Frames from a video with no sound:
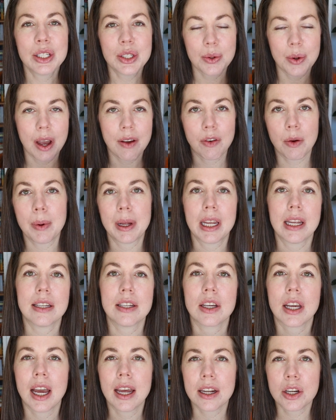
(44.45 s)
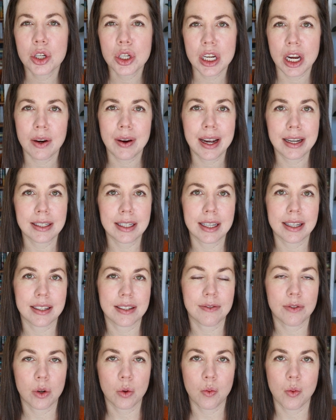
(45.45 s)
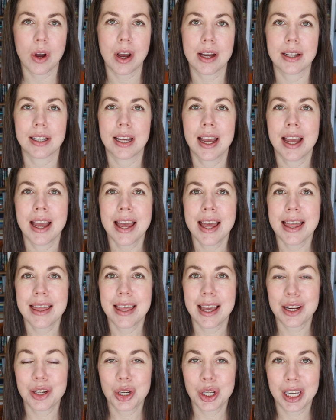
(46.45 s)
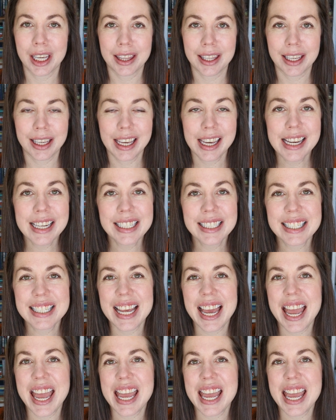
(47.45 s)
to everybody to kind of share ideas for what they should get the kids.